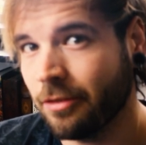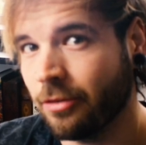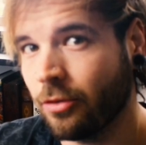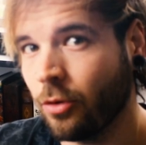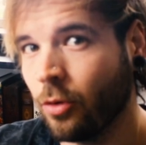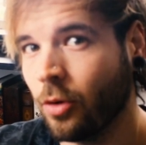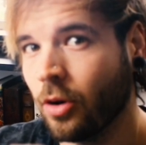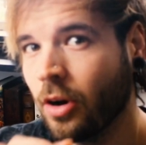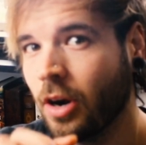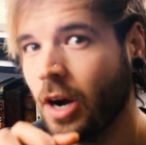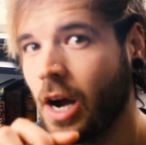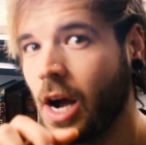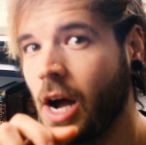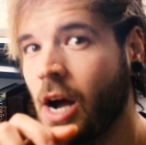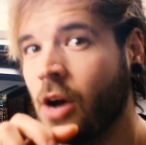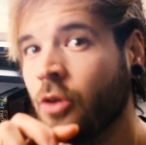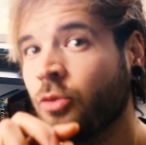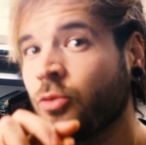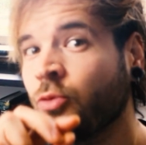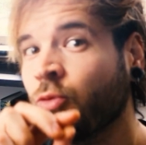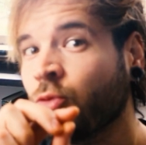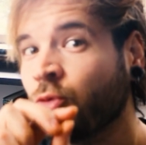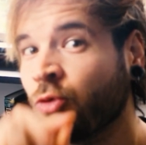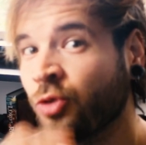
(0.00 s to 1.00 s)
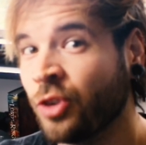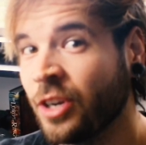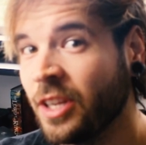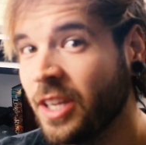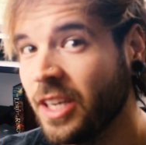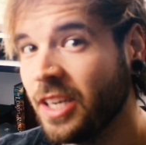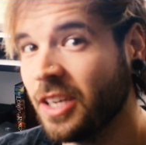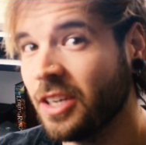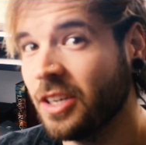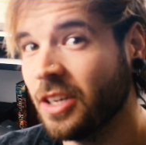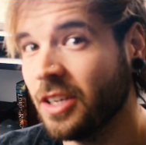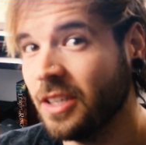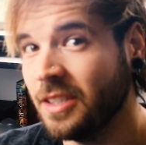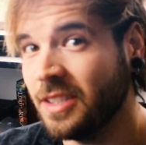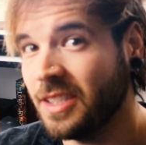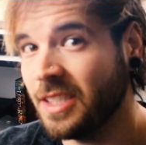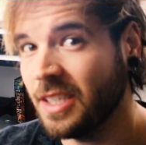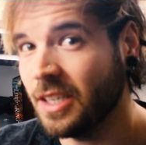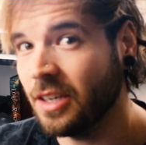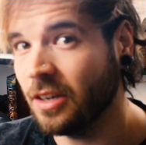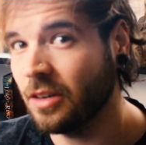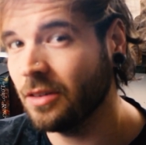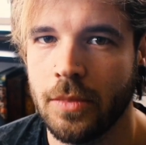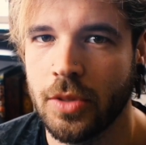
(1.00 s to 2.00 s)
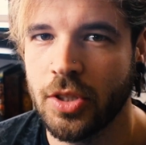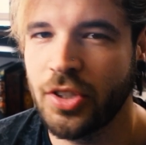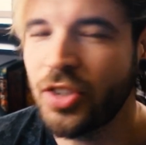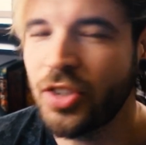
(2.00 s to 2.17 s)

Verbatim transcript: for a really good deal.